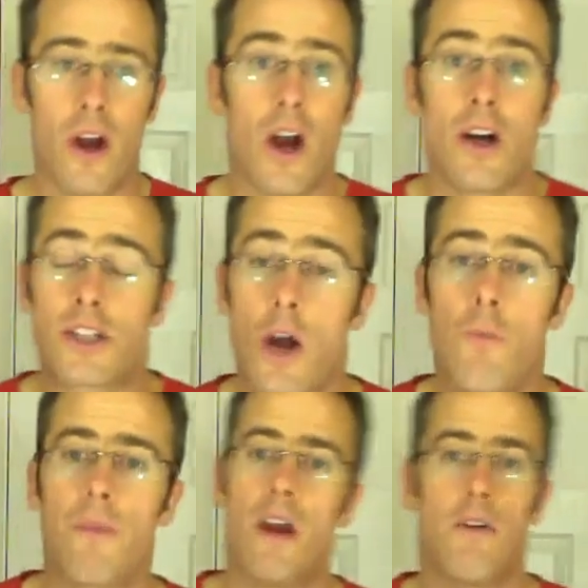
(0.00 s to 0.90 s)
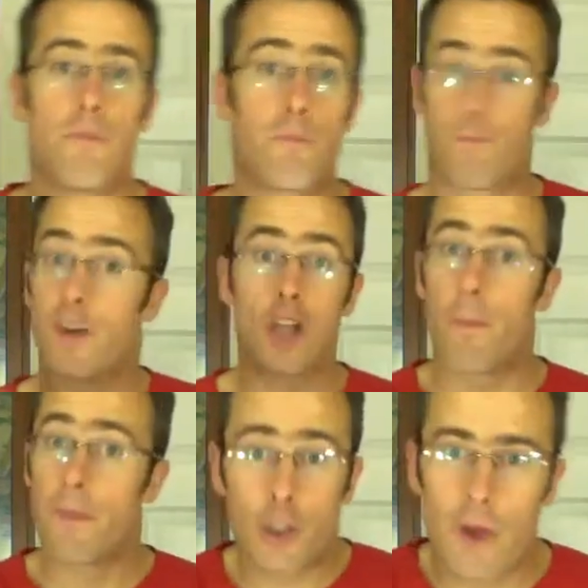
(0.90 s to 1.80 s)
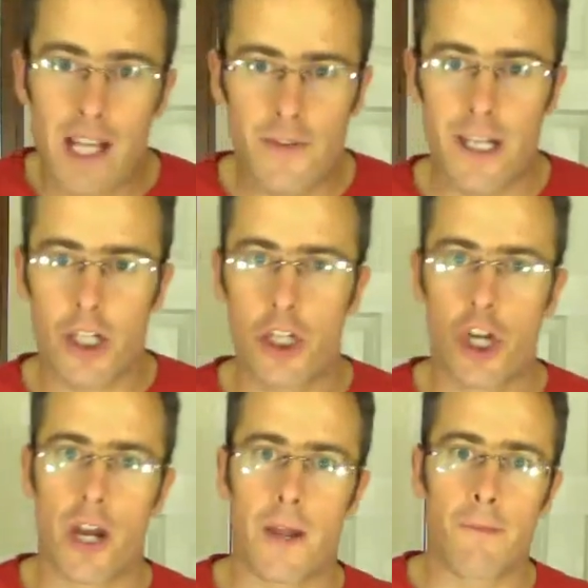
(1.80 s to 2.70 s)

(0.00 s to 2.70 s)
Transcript: So, for example, this Creative Ignition journey,